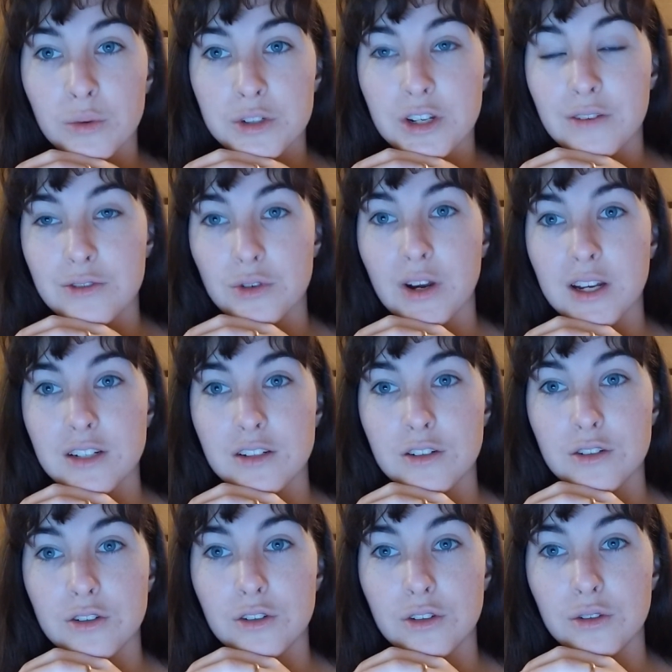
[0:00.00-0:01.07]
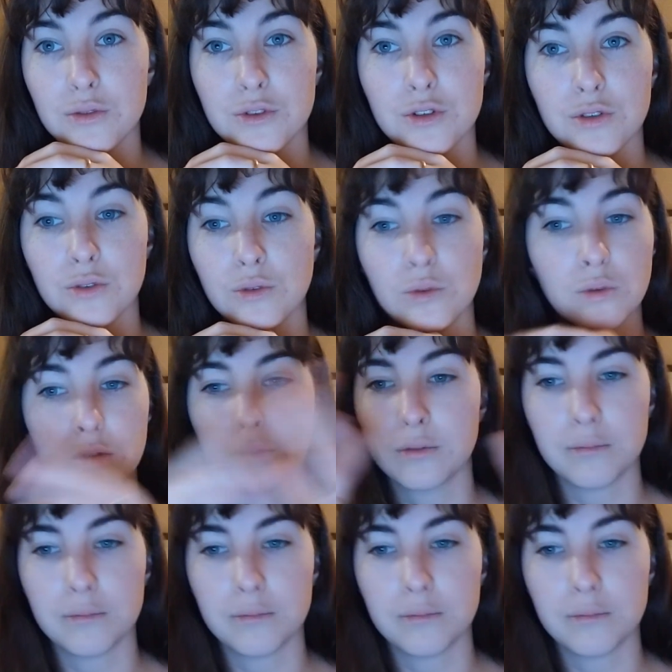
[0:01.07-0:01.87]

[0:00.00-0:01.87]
which I've directed you to